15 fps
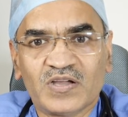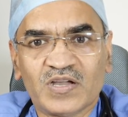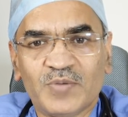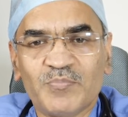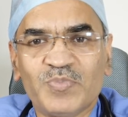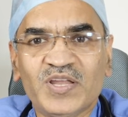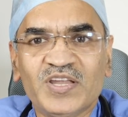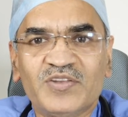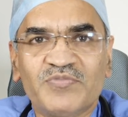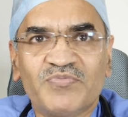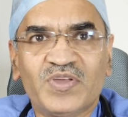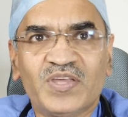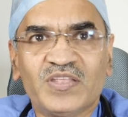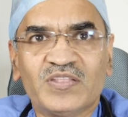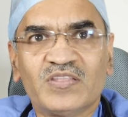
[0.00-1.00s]
complete
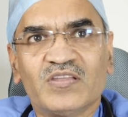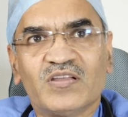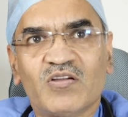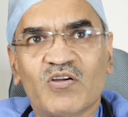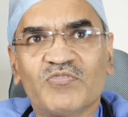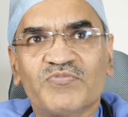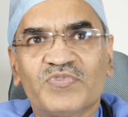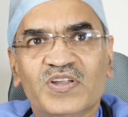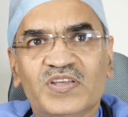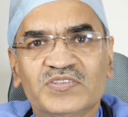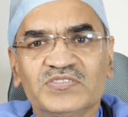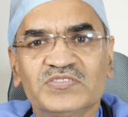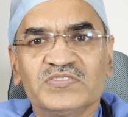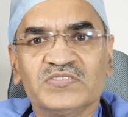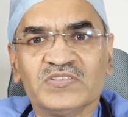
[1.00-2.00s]
faith,
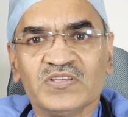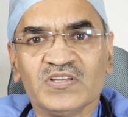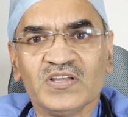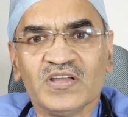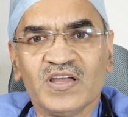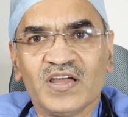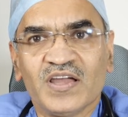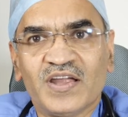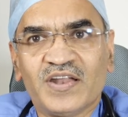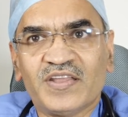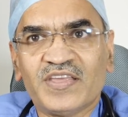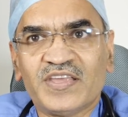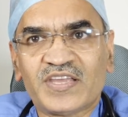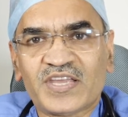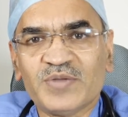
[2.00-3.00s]
confidence,
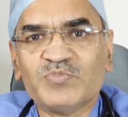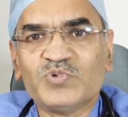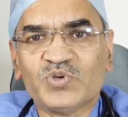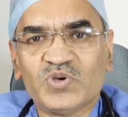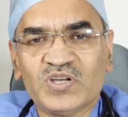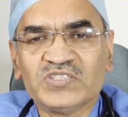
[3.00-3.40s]
and he came to